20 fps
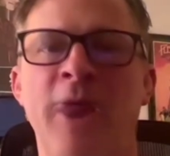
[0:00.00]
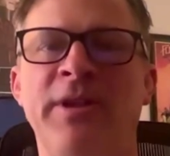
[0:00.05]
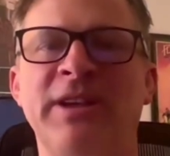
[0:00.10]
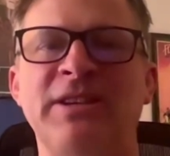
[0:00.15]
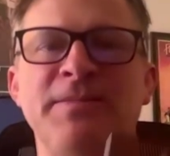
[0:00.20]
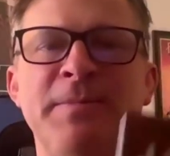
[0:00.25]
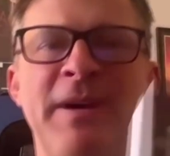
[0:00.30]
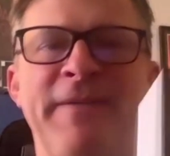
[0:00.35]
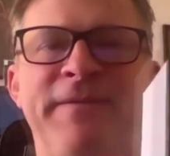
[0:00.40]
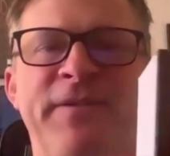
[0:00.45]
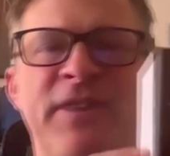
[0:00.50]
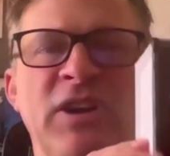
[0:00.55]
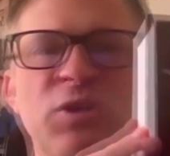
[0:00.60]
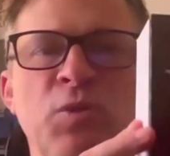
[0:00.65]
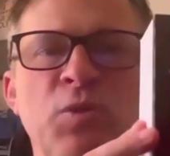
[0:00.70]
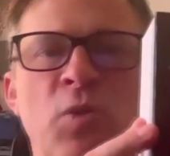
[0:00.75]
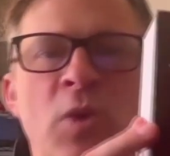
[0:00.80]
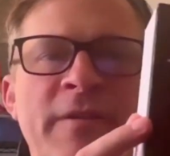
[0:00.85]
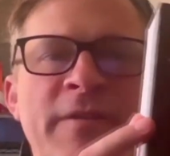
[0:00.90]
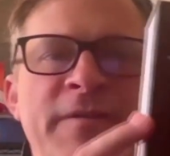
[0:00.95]
this is my first
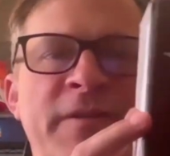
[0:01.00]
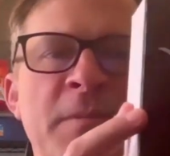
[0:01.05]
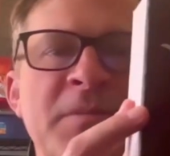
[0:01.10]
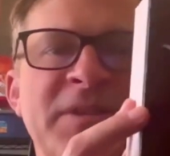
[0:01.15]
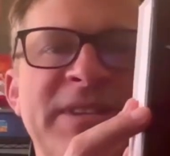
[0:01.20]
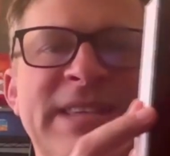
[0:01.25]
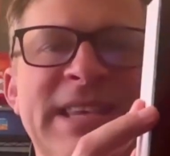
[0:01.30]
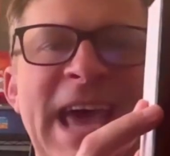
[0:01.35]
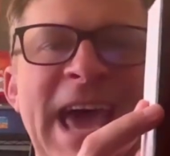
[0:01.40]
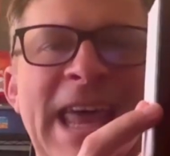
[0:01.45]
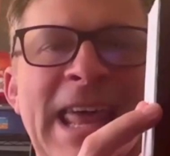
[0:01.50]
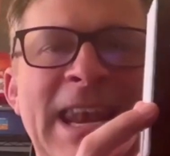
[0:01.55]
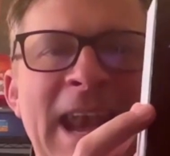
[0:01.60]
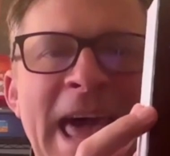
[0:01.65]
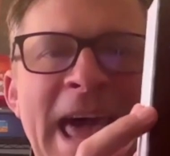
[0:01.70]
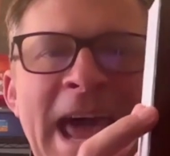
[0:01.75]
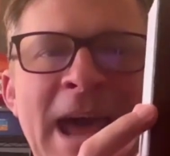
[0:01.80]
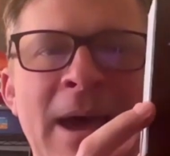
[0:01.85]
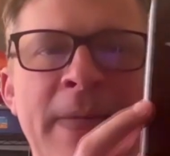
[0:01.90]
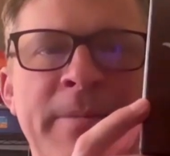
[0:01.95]
one from Sad
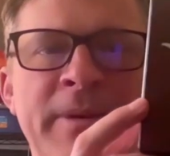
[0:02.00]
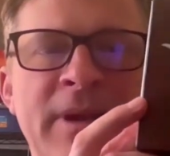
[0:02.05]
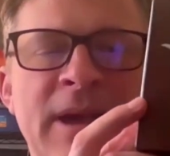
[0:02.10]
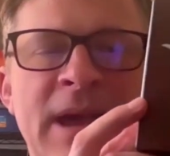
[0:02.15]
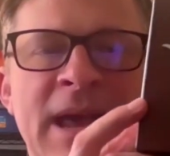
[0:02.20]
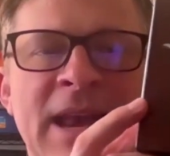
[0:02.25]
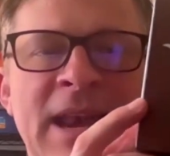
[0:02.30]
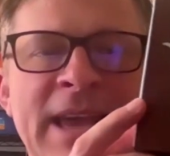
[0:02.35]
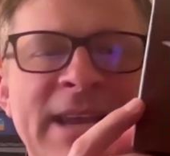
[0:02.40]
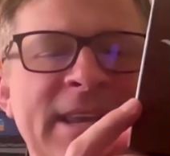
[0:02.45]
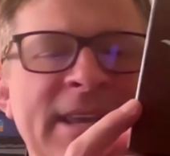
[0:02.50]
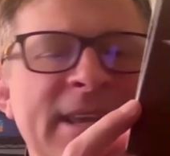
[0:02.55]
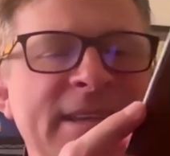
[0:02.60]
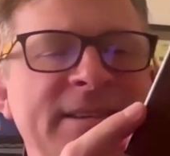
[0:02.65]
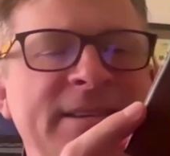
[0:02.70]
Lab. I like his